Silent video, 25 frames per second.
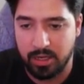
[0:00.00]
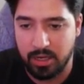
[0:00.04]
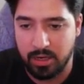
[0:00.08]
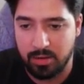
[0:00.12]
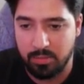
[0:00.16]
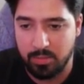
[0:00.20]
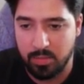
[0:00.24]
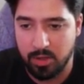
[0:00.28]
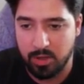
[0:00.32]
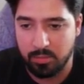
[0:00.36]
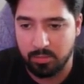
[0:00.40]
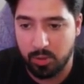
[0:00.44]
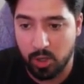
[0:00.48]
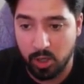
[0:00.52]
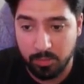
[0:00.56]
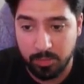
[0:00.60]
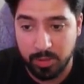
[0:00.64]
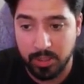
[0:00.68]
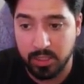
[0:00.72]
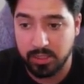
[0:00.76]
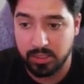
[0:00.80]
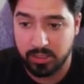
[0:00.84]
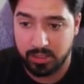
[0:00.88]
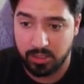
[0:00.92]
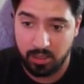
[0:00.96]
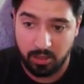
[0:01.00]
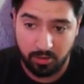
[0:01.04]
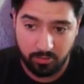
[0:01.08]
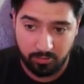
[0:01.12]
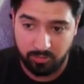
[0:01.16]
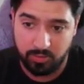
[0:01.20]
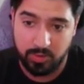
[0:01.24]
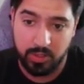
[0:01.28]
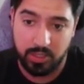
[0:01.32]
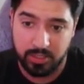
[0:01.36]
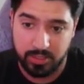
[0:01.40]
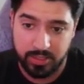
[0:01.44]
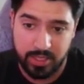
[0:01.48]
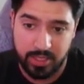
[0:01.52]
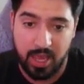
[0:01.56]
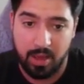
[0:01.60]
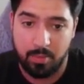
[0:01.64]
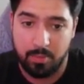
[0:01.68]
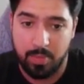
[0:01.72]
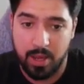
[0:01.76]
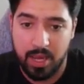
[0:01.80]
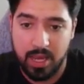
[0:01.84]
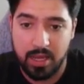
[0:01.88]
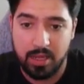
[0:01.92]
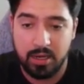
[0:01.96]
purpose of this
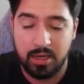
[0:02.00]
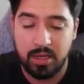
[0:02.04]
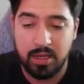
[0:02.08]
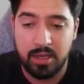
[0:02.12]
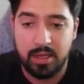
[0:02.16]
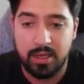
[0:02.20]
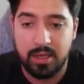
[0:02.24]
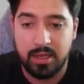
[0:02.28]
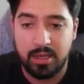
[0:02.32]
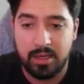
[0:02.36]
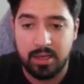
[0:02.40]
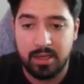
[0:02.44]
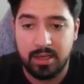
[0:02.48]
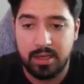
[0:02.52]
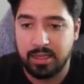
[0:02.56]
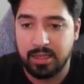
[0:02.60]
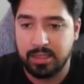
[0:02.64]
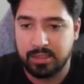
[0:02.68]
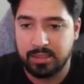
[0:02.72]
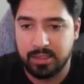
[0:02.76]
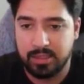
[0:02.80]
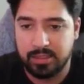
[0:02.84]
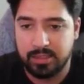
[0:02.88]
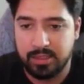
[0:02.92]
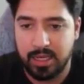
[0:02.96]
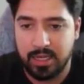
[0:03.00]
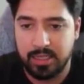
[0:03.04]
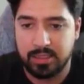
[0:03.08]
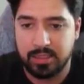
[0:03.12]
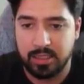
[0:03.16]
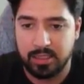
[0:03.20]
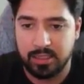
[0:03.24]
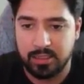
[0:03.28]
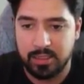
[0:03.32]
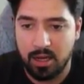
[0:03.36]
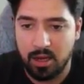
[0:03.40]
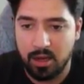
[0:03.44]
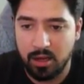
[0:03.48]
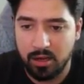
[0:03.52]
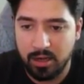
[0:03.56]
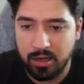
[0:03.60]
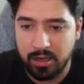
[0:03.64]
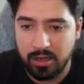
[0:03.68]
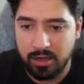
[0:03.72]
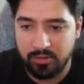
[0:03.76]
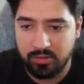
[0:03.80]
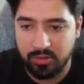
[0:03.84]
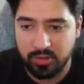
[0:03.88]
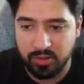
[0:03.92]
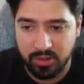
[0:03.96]
campaign is to test a ton of
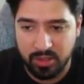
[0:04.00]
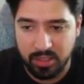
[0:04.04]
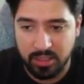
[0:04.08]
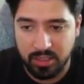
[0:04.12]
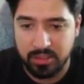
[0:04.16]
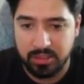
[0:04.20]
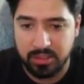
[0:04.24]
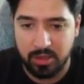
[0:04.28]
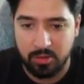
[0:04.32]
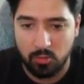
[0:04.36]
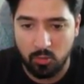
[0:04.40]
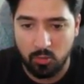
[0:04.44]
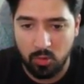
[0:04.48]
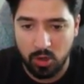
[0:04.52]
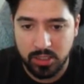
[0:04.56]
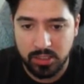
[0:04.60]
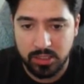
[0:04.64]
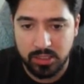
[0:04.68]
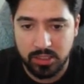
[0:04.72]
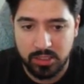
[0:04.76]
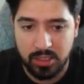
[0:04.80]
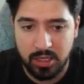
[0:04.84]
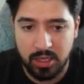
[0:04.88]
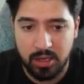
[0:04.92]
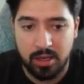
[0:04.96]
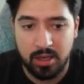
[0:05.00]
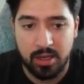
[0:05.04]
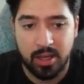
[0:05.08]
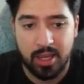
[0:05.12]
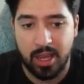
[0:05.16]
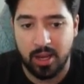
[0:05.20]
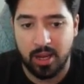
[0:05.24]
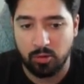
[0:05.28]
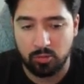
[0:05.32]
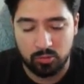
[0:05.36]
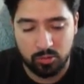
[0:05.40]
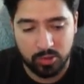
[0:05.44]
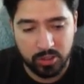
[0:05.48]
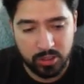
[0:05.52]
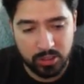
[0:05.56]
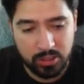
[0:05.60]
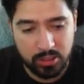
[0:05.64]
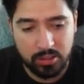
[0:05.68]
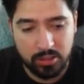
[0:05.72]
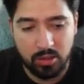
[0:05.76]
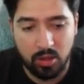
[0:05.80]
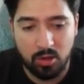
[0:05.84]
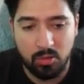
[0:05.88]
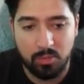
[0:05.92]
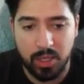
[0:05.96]
different things at once at really
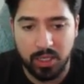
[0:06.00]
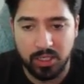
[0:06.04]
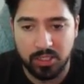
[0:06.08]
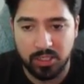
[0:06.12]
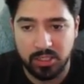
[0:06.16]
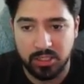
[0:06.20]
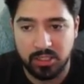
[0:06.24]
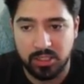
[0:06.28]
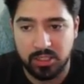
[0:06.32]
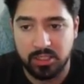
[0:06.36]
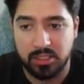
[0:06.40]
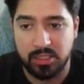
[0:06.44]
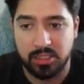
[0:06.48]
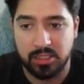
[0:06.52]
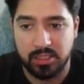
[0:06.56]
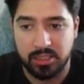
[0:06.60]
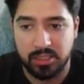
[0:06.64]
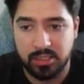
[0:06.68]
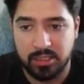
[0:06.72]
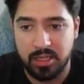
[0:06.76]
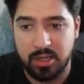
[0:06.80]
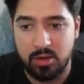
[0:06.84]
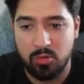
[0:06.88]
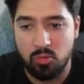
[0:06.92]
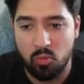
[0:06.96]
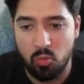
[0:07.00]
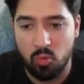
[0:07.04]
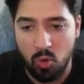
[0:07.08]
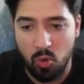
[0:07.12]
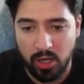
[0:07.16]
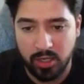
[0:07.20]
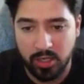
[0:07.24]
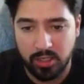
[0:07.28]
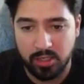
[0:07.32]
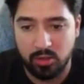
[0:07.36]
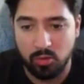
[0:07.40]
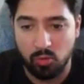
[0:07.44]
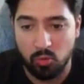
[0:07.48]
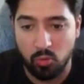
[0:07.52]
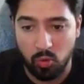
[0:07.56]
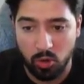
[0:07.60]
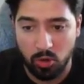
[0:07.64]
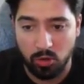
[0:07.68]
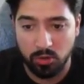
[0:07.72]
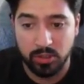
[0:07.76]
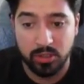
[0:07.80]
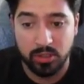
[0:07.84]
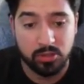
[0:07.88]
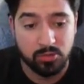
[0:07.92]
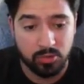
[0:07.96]
low budgets to see what the world
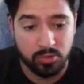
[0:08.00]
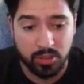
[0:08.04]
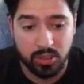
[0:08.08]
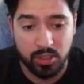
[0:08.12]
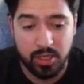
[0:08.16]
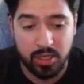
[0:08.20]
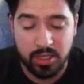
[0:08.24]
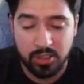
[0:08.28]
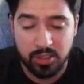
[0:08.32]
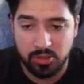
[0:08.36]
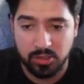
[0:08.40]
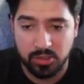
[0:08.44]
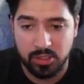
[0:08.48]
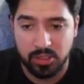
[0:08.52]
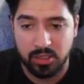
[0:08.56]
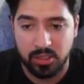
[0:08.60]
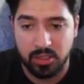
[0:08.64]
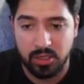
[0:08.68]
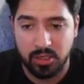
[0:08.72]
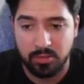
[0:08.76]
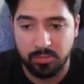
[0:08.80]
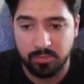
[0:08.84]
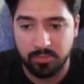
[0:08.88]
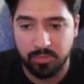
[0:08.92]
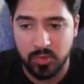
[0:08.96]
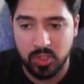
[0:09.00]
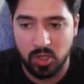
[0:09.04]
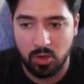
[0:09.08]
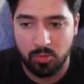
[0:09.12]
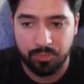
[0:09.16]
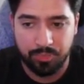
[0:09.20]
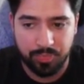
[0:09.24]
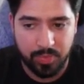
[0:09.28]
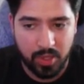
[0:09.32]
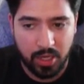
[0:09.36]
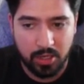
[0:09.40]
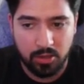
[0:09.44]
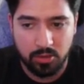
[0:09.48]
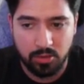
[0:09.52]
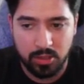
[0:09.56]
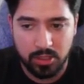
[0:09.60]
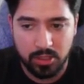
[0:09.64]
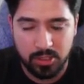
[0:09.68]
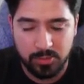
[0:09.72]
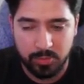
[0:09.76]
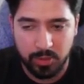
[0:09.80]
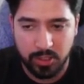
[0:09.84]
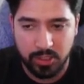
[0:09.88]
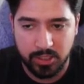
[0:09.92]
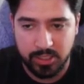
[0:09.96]
is really interested in. So I do these
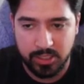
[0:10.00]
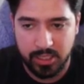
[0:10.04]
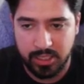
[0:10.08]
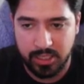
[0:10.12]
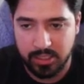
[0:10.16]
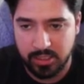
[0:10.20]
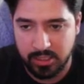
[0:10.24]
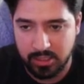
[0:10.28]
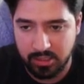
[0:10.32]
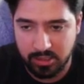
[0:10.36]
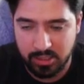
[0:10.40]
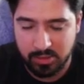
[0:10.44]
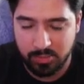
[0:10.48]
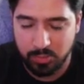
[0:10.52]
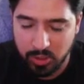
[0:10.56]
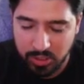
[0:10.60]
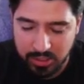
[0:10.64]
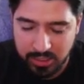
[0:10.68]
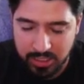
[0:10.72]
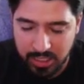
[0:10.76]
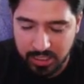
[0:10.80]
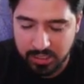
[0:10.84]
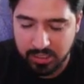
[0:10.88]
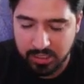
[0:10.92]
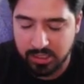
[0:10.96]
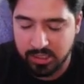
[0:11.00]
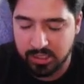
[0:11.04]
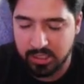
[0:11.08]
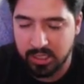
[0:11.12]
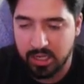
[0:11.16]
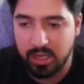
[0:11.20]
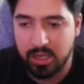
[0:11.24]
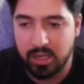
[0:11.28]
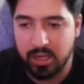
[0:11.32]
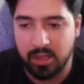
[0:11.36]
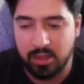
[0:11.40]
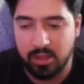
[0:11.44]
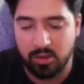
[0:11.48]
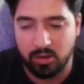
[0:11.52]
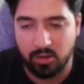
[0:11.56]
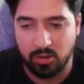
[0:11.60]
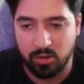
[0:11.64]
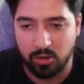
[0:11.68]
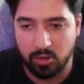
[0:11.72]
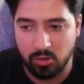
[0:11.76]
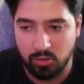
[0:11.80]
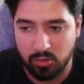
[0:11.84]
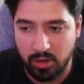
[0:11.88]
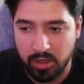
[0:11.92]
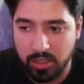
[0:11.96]
sprint tests. There are
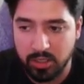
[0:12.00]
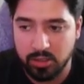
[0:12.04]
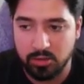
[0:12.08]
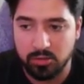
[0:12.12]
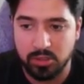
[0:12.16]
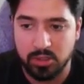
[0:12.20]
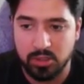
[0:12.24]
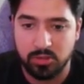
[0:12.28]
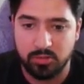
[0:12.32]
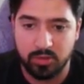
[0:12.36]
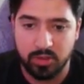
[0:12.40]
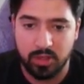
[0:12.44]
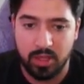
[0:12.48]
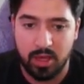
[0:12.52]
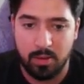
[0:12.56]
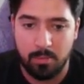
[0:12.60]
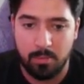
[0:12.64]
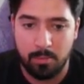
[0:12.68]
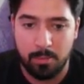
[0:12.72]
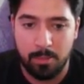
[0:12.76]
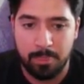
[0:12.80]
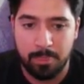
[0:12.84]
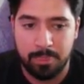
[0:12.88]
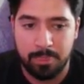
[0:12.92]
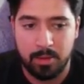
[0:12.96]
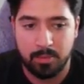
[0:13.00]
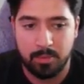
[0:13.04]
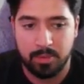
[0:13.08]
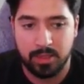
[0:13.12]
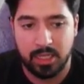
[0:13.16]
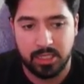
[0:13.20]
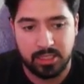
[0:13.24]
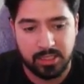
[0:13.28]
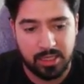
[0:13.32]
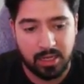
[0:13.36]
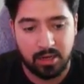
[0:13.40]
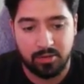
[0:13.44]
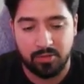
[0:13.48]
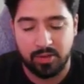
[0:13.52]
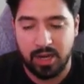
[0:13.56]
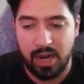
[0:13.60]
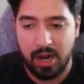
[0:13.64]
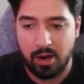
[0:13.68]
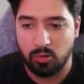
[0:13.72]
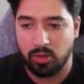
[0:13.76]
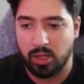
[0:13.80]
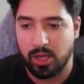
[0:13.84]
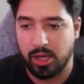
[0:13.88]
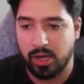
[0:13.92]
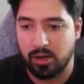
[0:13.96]
great uses for them, but that's kind of an
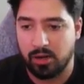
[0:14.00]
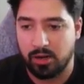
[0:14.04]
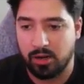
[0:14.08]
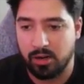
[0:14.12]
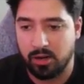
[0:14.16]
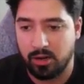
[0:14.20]
outlier here.